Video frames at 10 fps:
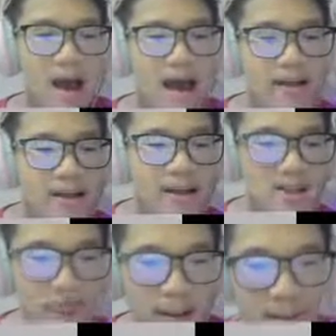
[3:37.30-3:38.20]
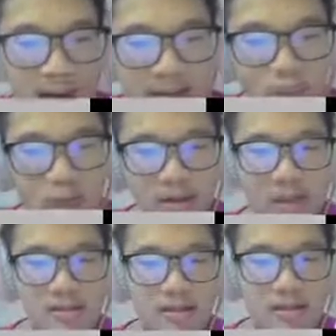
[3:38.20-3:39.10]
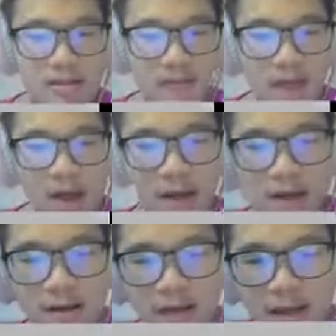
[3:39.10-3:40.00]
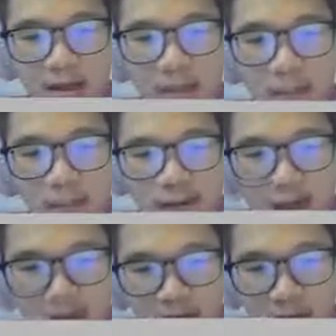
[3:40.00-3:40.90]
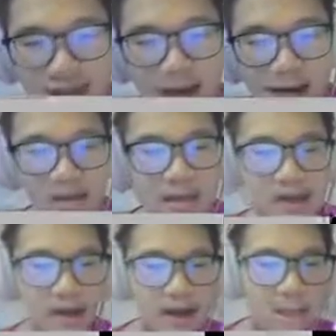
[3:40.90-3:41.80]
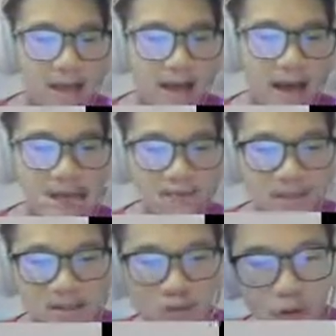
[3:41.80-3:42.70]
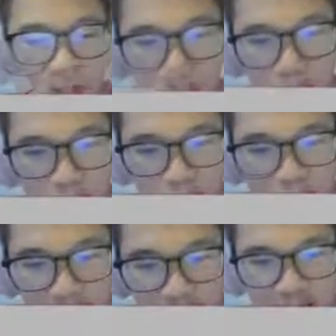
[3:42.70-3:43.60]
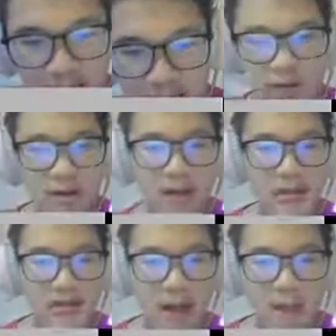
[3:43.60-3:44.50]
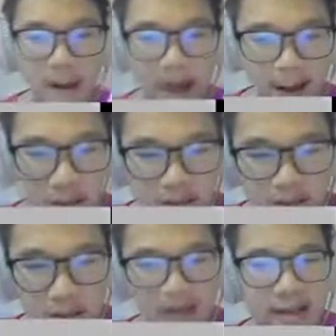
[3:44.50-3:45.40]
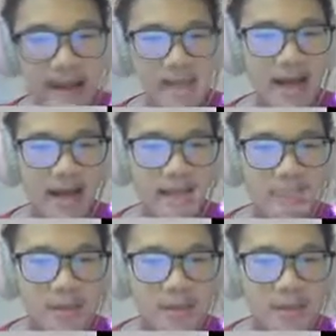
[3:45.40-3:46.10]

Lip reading: And then the short-term price will decrease, and then the long-term time will be increased. Currently, the tech company are different compared to the previous. So this is our part. So the next slide.